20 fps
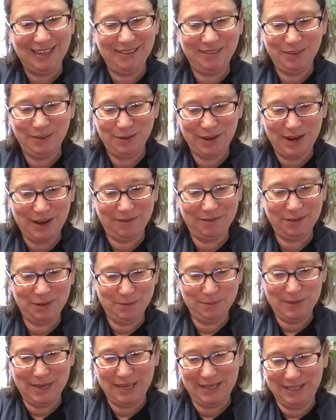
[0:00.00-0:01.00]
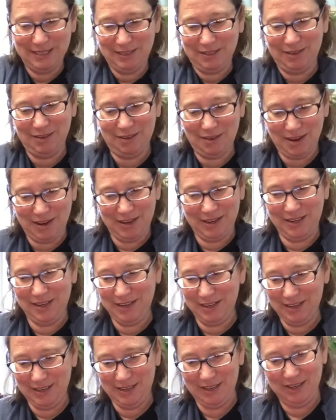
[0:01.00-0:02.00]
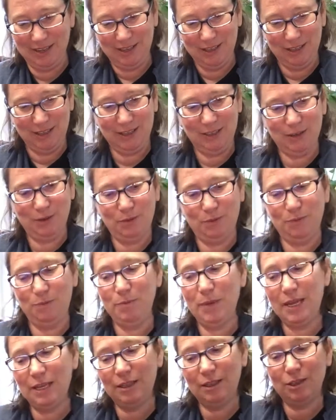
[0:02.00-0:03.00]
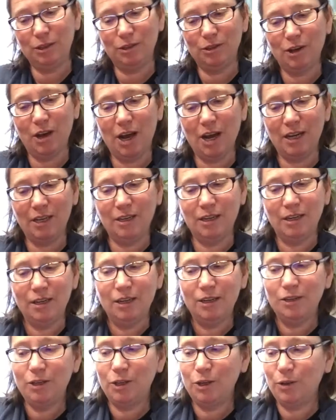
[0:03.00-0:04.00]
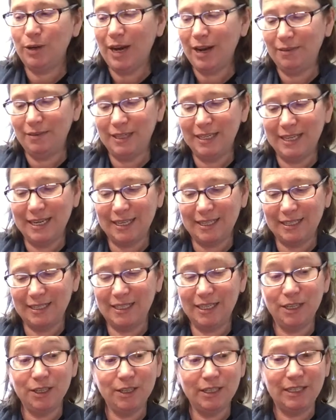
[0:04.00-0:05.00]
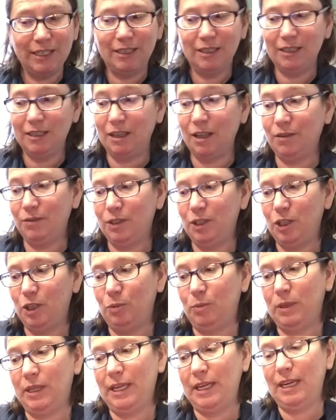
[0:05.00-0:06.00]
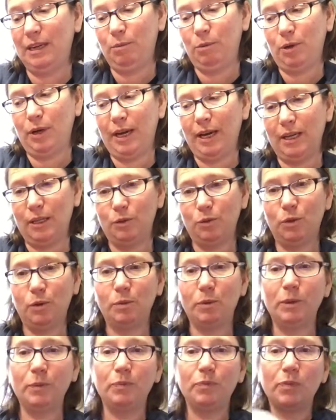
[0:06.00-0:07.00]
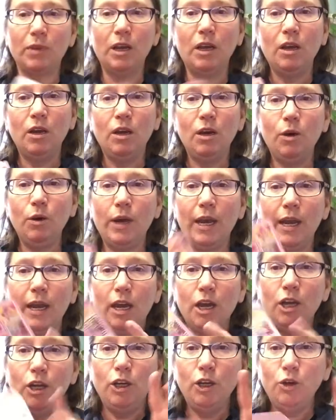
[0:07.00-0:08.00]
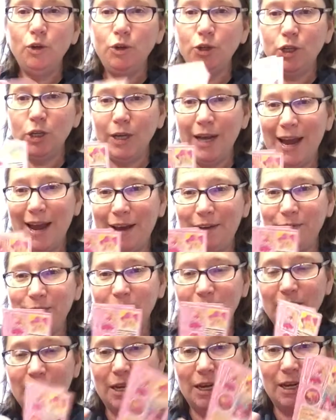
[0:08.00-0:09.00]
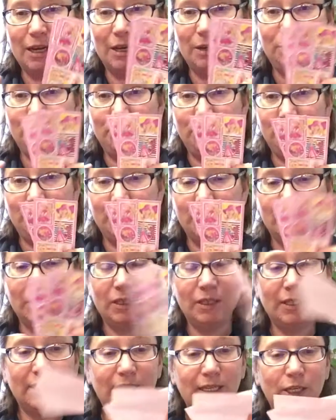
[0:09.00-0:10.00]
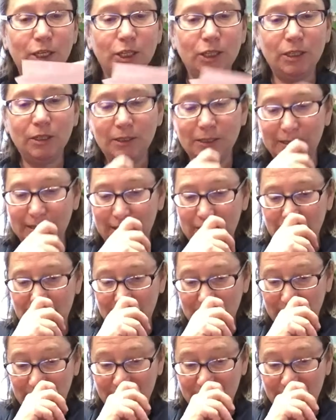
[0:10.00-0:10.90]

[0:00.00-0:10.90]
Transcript: if you have your mittens on. So mittens are not, don't have the dexterity that gloves do, but they keep your hands warmer. Okay, you should have some stickers